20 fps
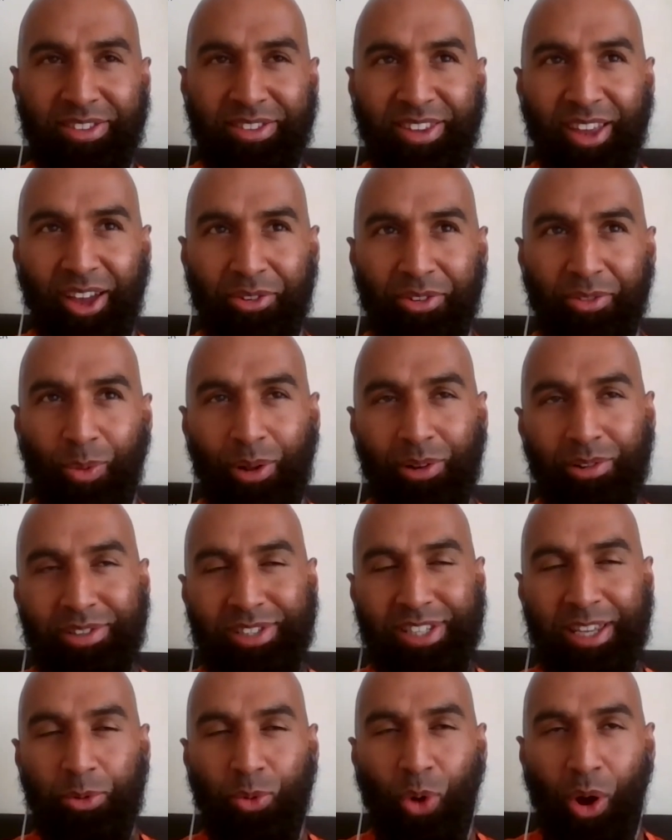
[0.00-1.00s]
It
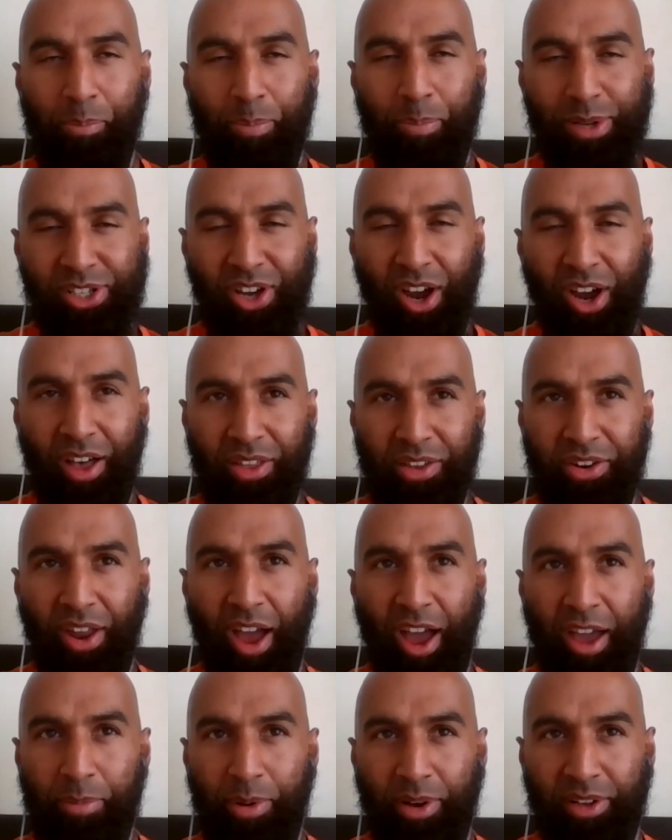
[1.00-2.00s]
seemed quite bizarre at the
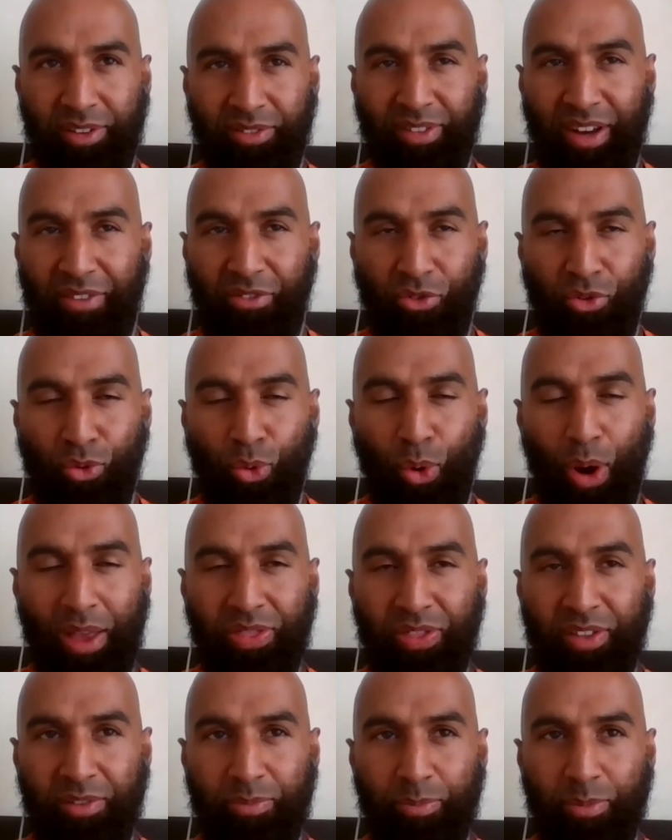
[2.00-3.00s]
time because I've never
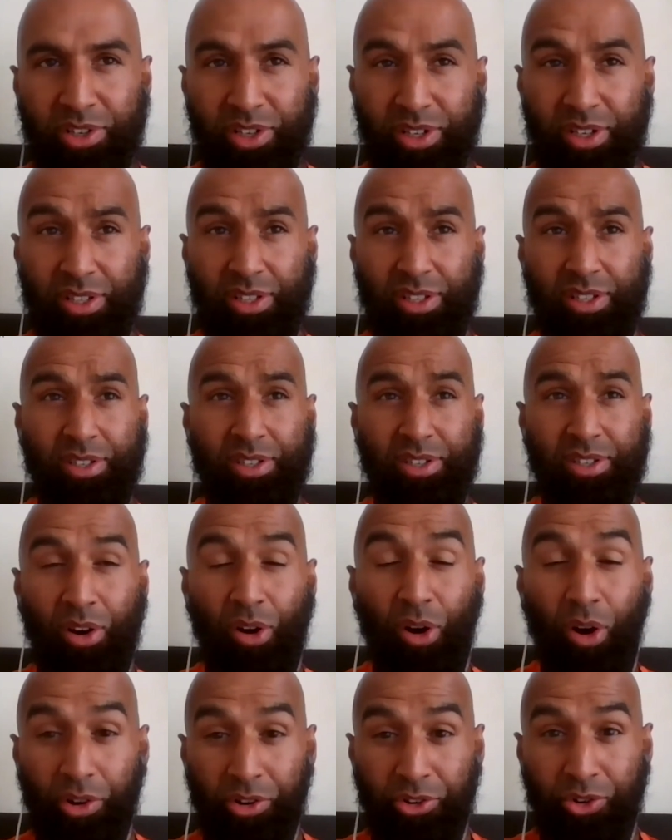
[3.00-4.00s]
ran this much, and it's
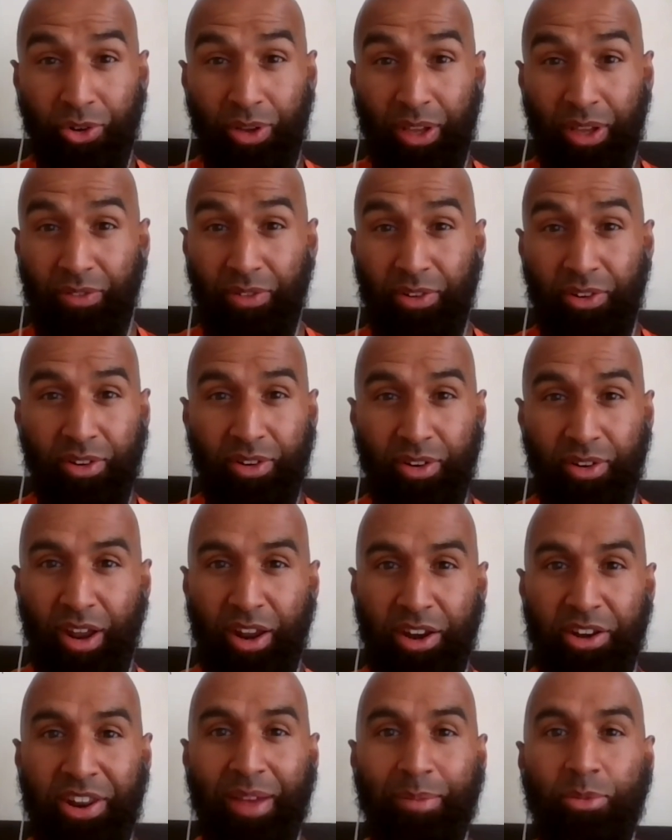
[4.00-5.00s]
odd to even
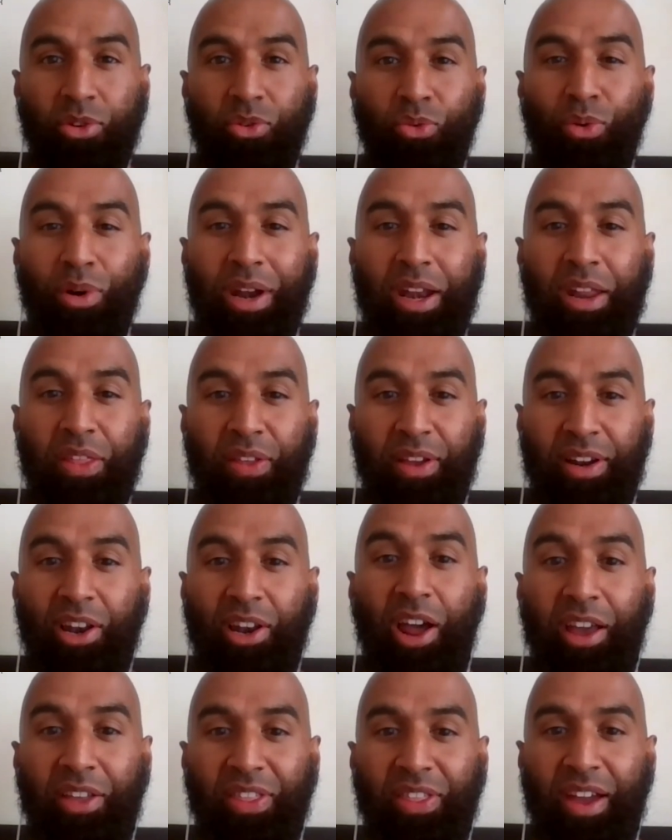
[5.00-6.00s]
attempt to run anything
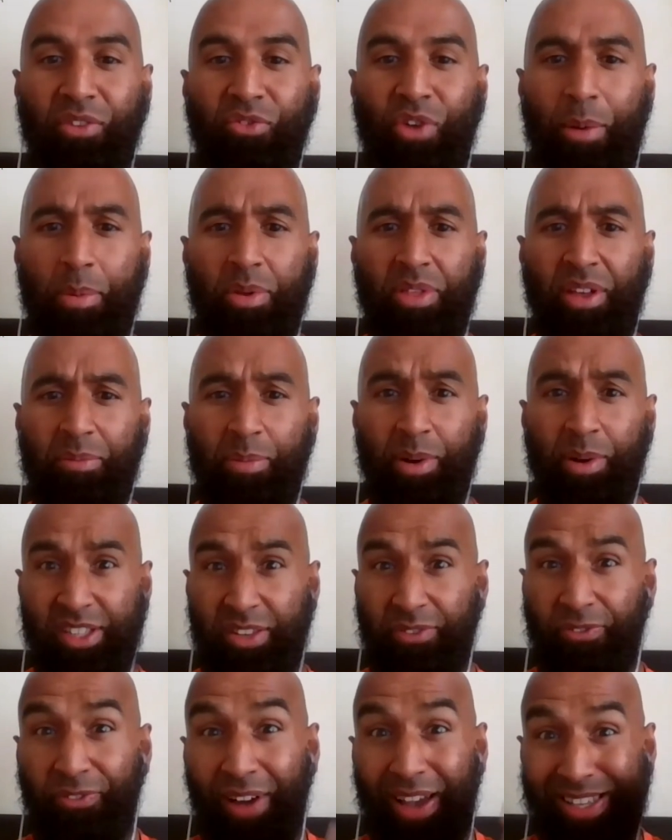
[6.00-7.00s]
like that in Ramadan because the
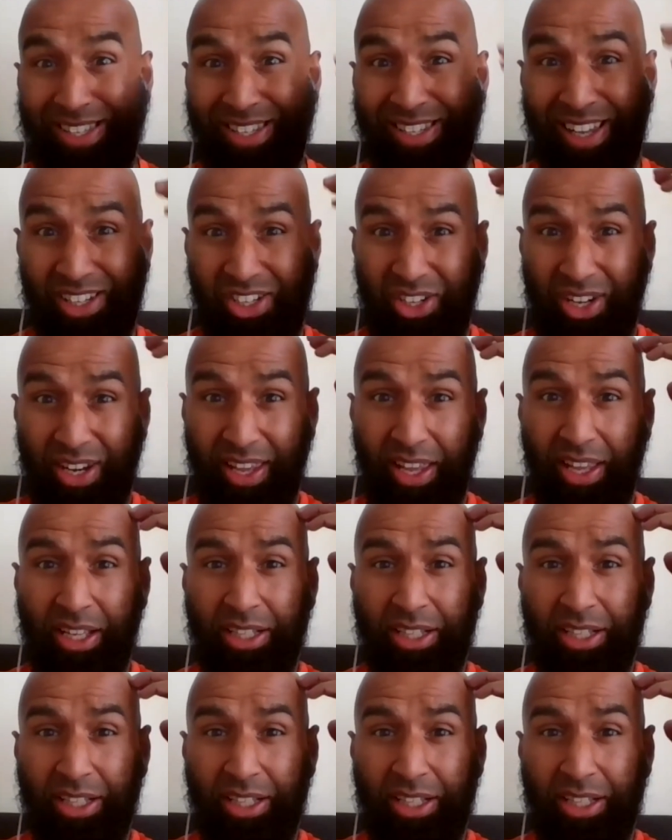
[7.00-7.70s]
fast is actually